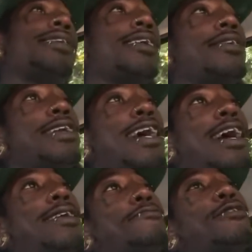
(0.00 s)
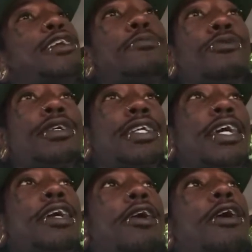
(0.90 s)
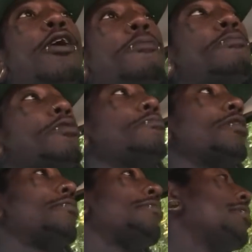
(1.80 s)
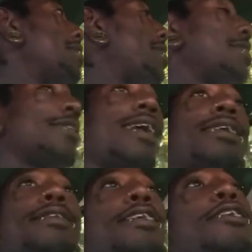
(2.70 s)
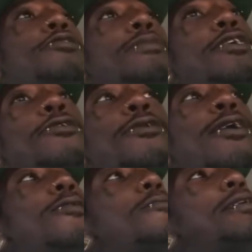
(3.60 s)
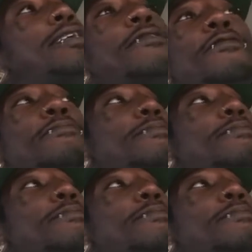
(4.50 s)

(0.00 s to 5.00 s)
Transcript: other day. I really appreciate y'all helping me, but I did it on my own. I don't want to even